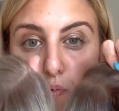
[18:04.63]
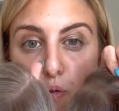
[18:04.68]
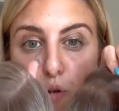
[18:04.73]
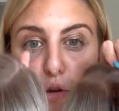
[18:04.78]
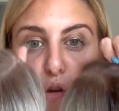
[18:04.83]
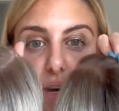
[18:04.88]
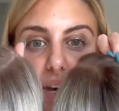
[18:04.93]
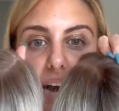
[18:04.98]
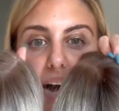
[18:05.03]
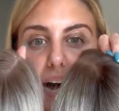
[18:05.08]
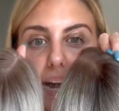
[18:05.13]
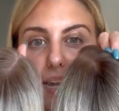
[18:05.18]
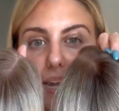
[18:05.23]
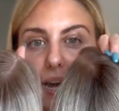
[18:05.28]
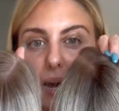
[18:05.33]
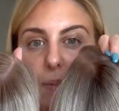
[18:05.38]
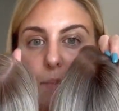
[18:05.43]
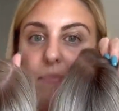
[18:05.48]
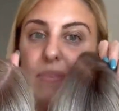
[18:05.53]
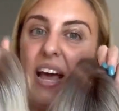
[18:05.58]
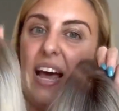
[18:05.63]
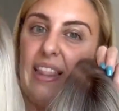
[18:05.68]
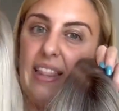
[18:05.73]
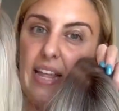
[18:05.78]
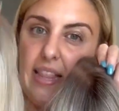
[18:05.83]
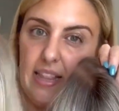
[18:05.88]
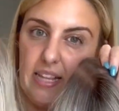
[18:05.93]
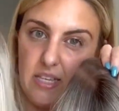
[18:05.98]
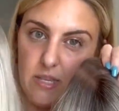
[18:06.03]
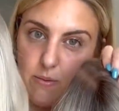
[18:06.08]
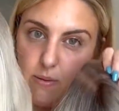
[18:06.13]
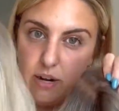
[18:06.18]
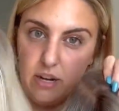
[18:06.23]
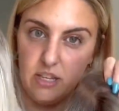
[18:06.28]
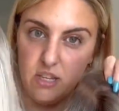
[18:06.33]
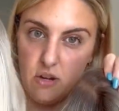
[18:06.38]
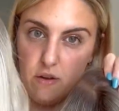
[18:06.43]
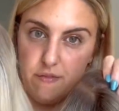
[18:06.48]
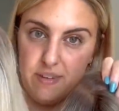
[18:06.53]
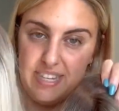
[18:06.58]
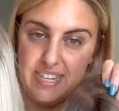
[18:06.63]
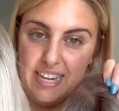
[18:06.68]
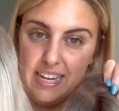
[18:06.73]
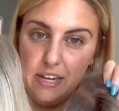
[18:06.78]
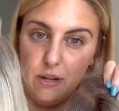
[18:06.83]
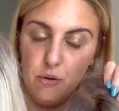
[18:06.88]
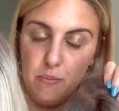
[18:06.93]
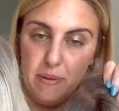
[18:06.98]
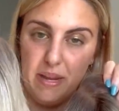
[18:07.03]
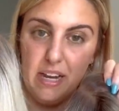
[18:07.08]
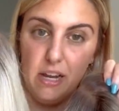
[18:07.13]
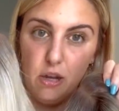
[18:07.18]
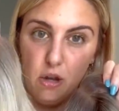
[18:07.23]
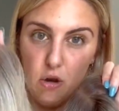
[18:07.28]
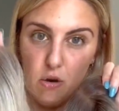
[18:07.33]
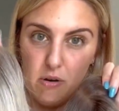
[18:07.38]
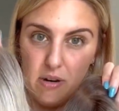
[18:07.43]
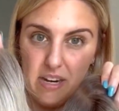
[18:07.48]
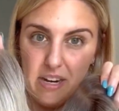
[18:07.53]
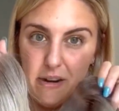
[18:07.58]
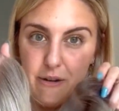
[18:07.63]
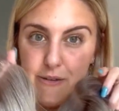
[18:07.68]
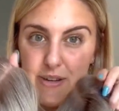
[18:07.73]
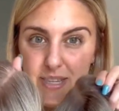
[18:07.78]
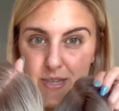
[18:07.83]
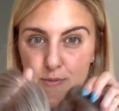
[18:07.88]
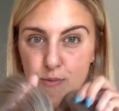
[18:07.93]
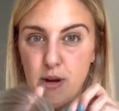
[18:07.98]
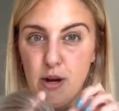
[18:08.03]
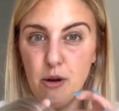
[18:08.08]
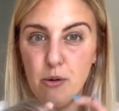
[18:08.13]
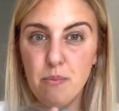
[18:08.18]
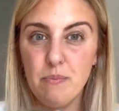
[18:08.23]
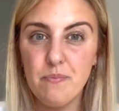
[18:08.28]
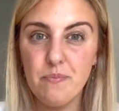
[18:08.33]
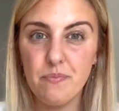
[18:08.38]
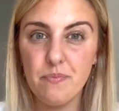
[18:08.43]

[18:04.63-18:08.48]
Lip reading: root color. And then this one is obviously a little bit longer as well.